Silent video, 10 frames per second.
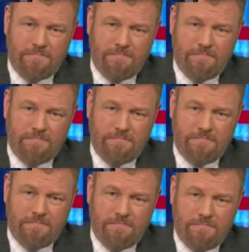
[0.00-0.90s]

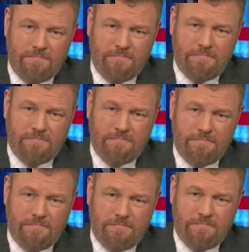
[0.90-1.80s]

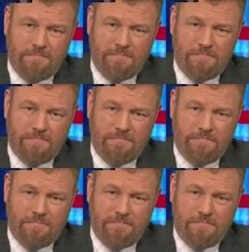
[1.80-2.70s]

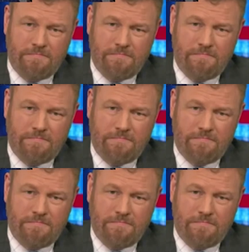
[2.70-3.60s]

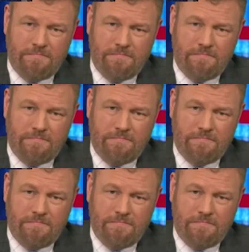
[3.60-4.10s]
[no speech]